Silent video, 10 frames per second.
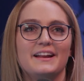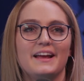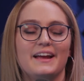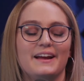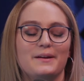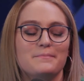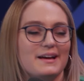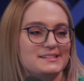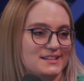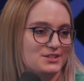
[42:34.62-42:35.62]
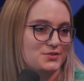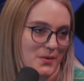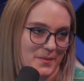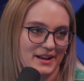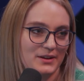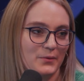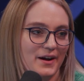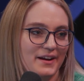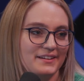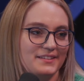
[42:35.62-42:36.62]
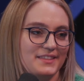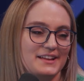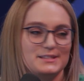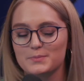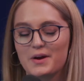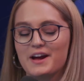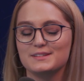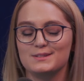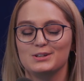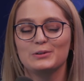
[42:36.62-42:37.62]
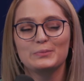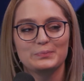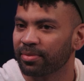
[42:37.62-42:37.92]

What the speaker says: a message from anyone that surprised you?